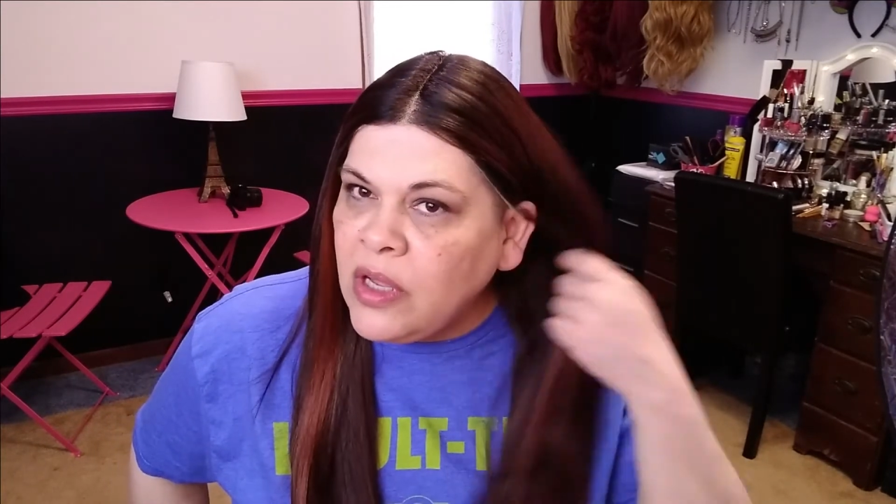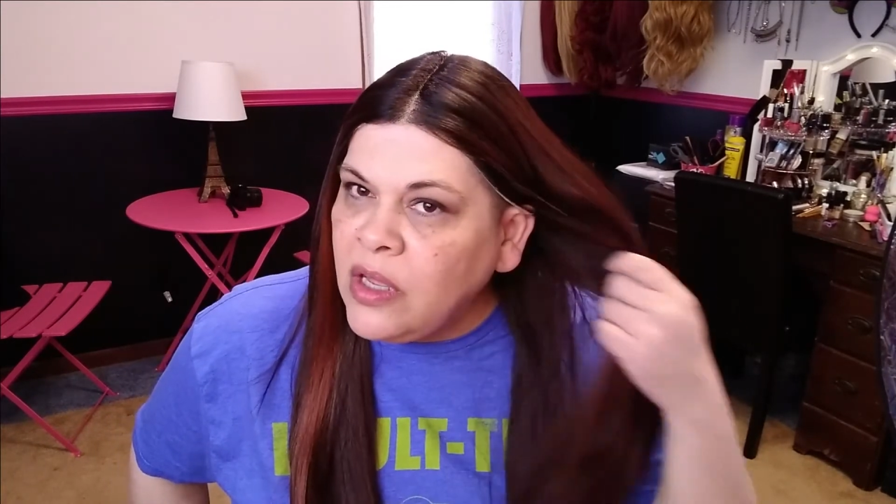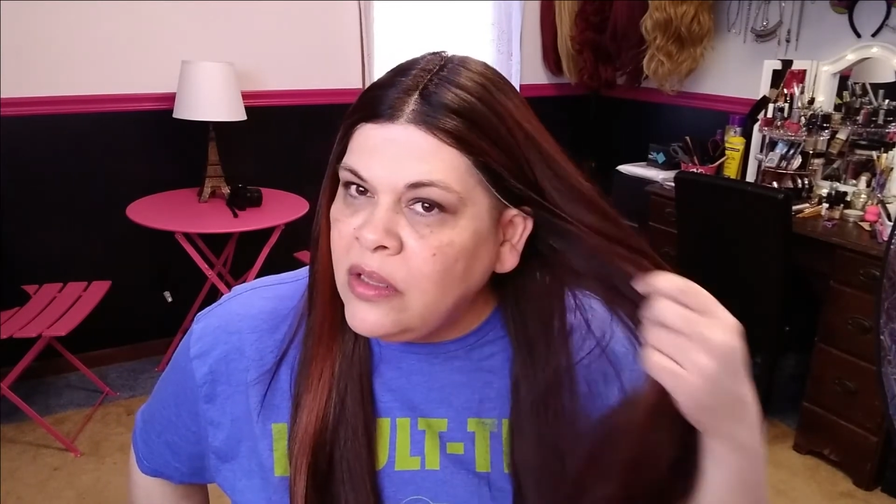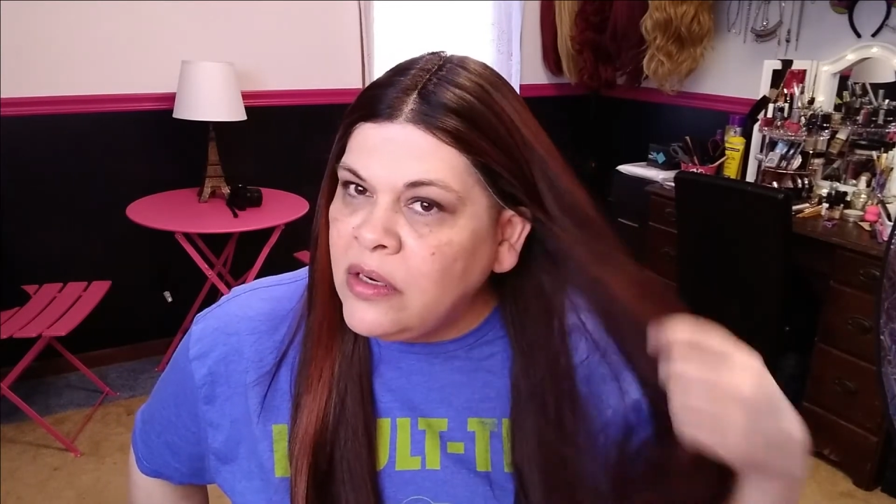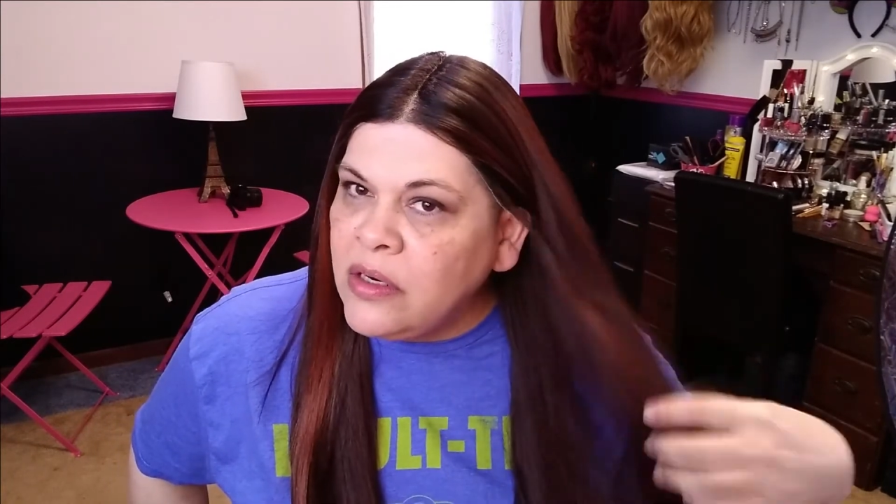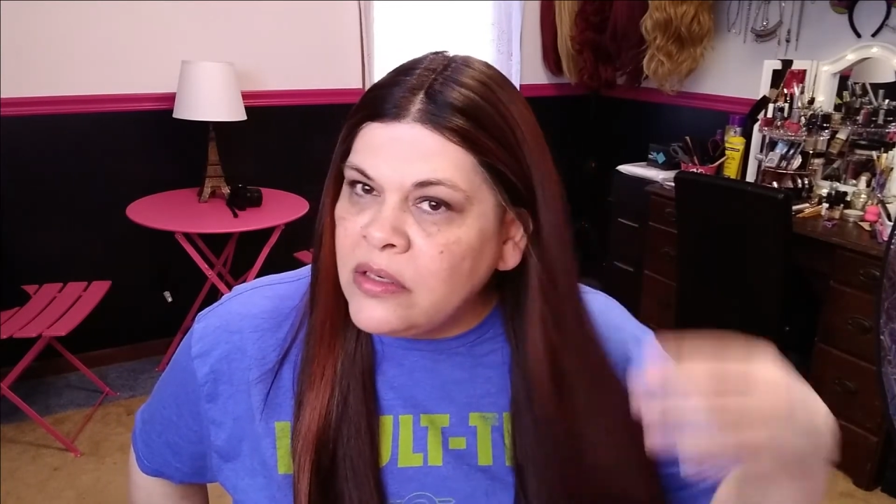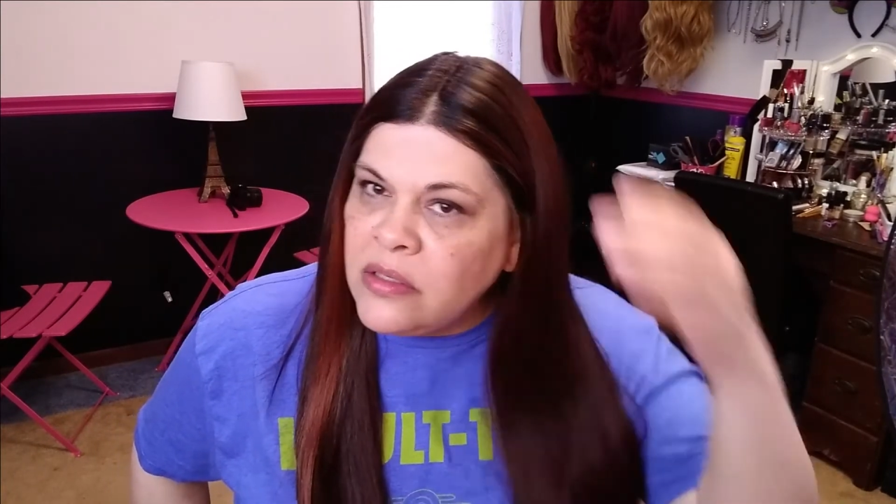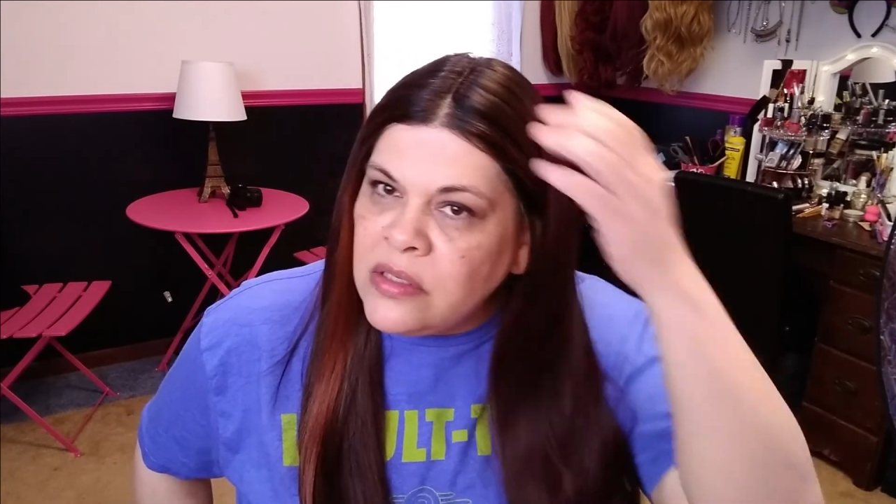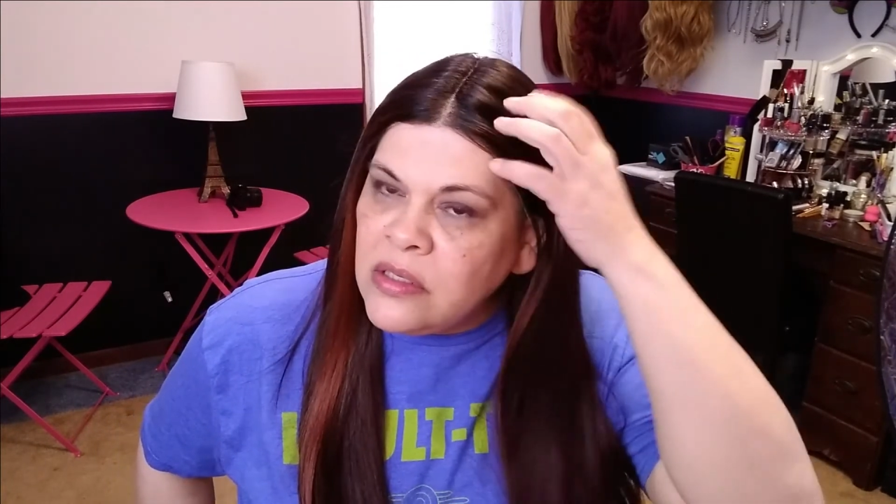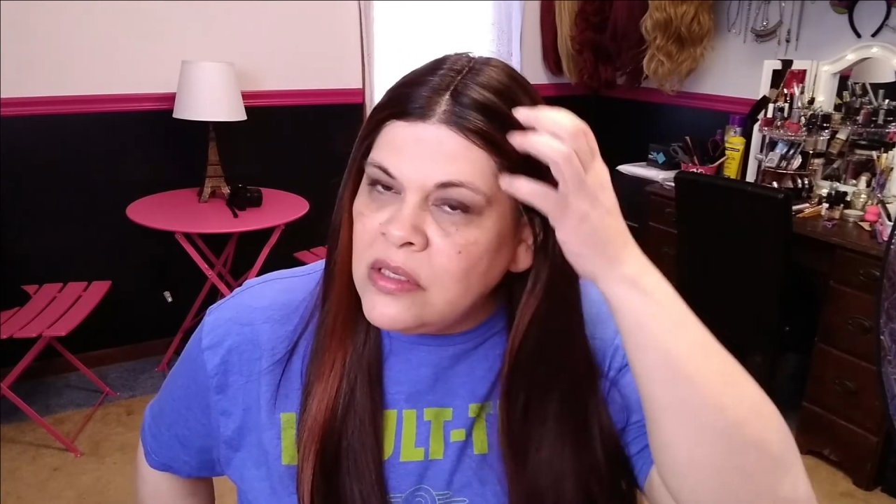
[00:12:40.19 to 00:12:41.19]

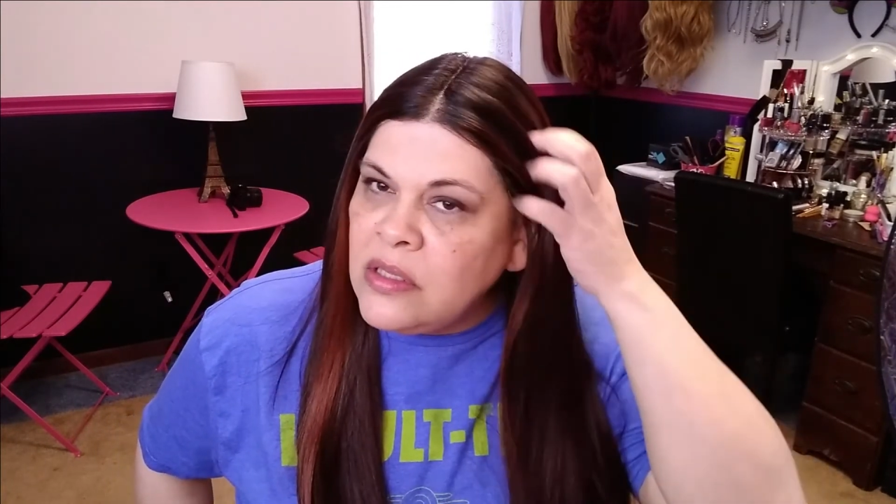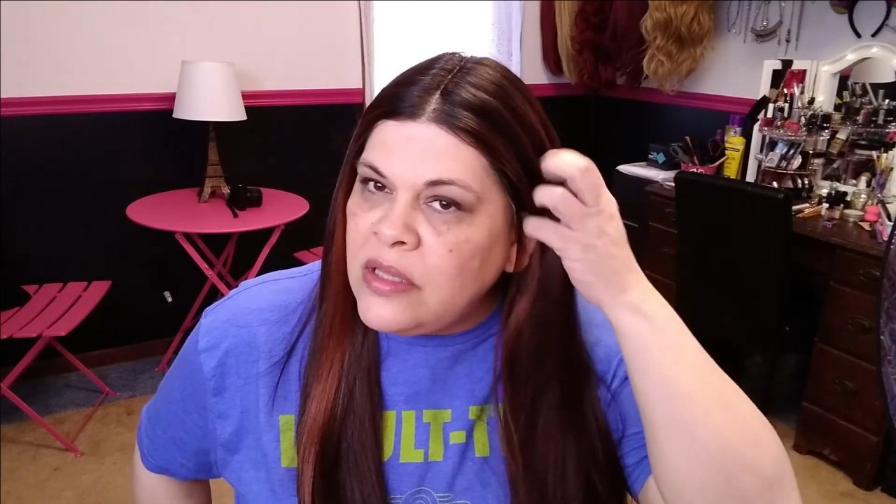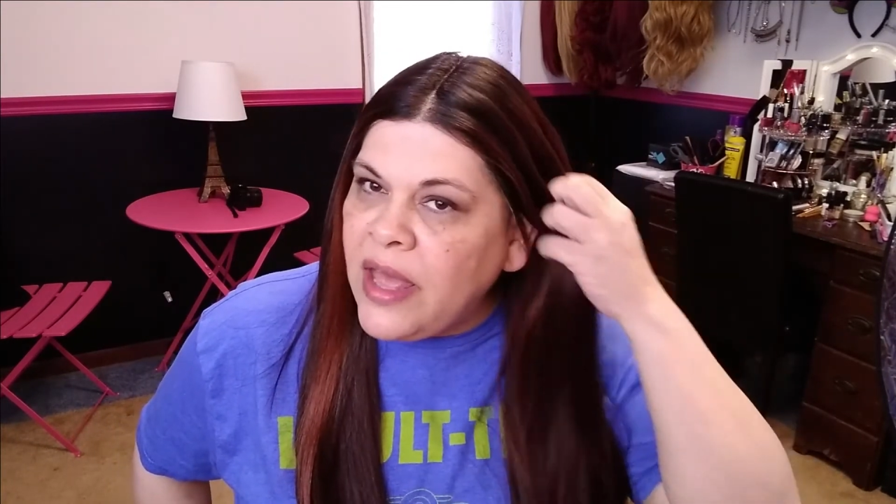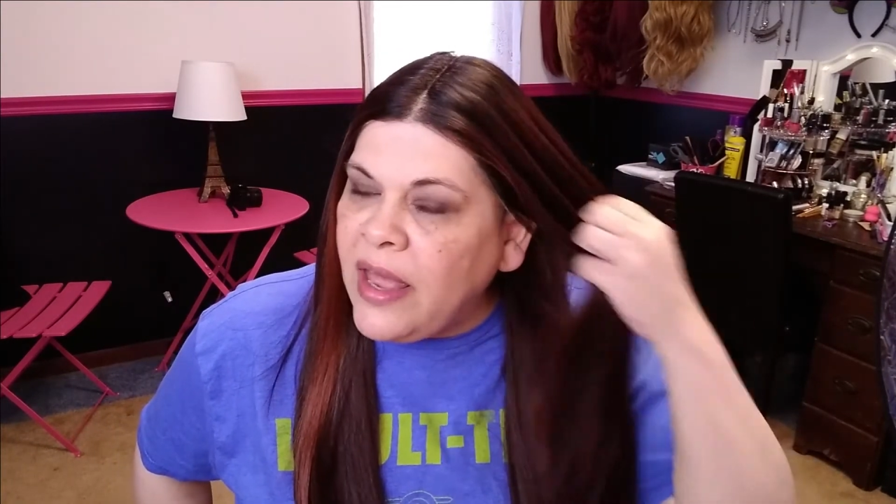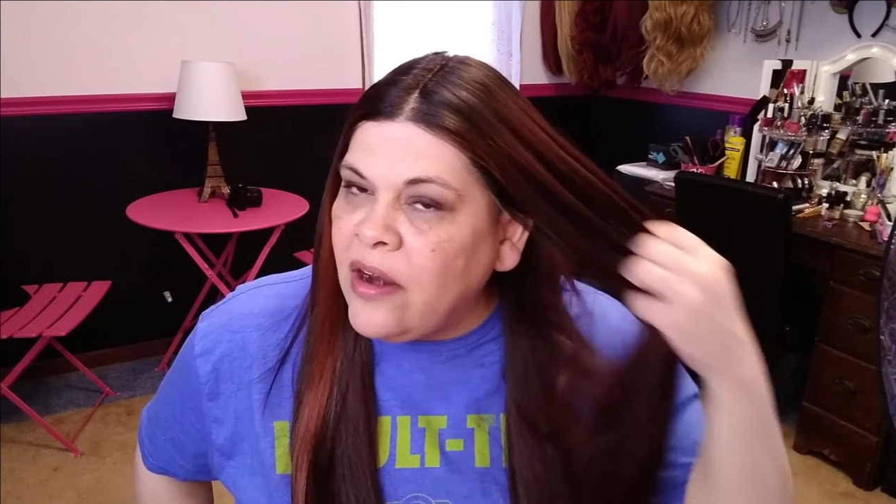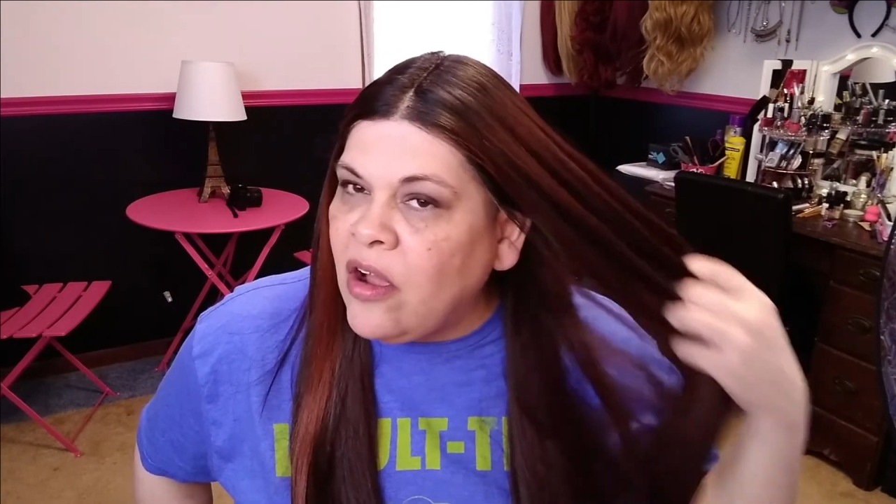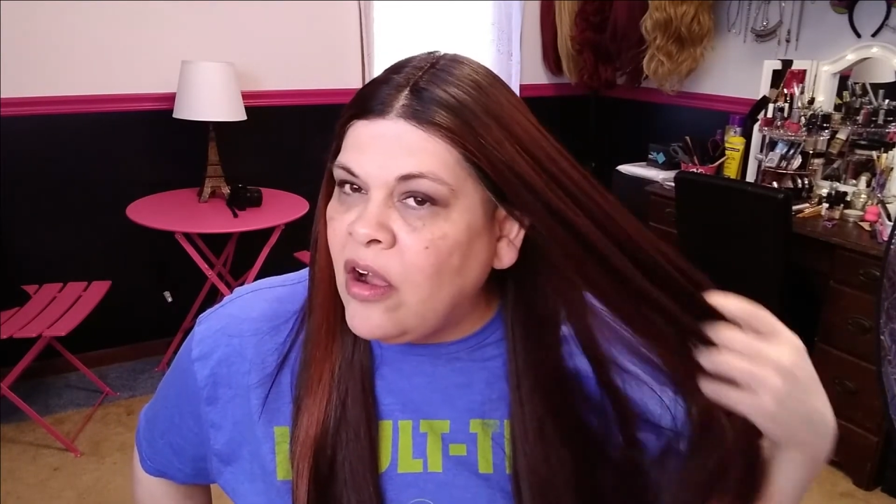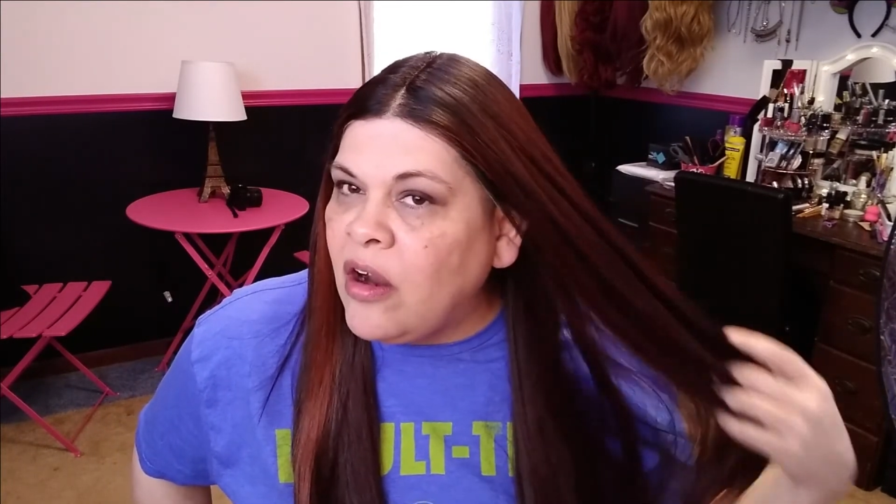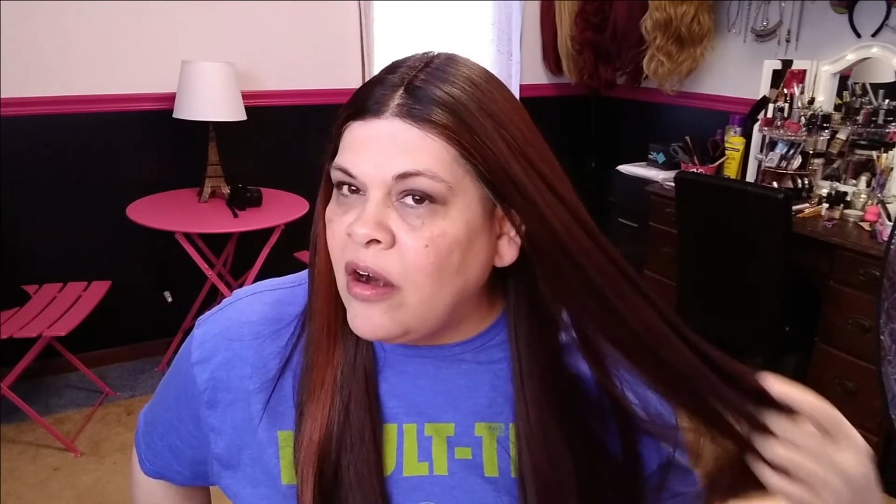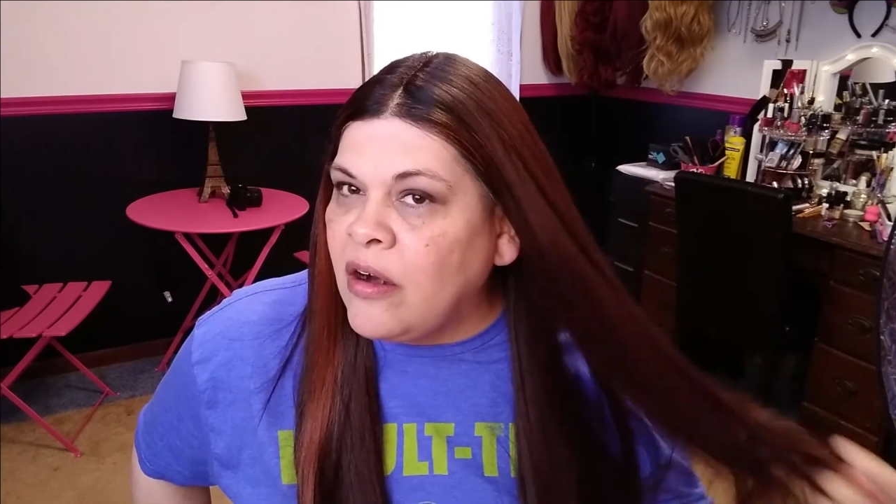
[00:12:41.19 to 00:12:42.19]
colors that
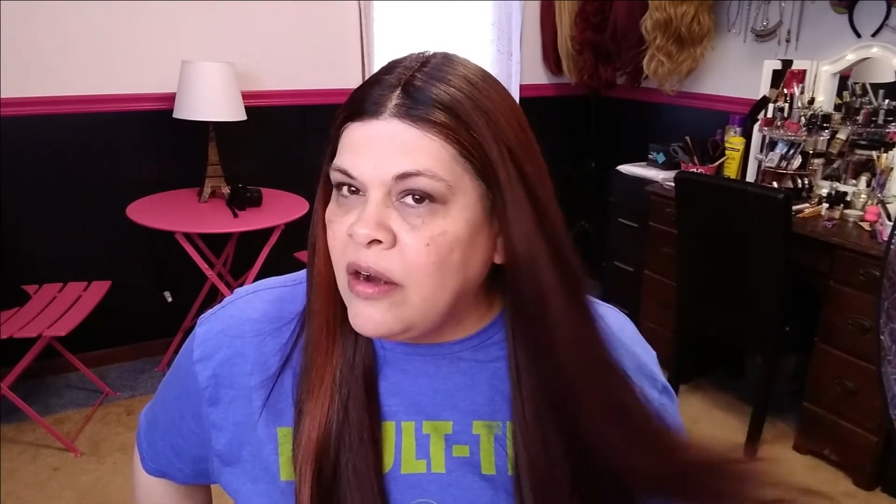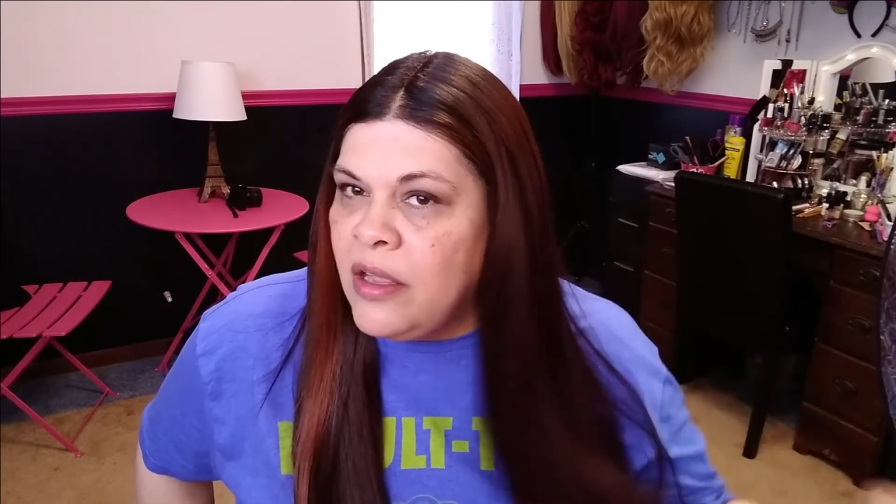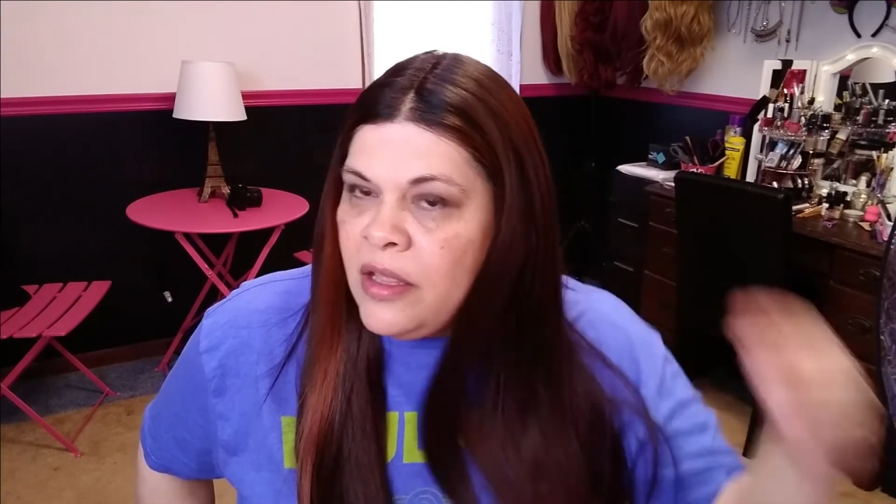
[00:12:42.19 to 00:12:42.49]
are,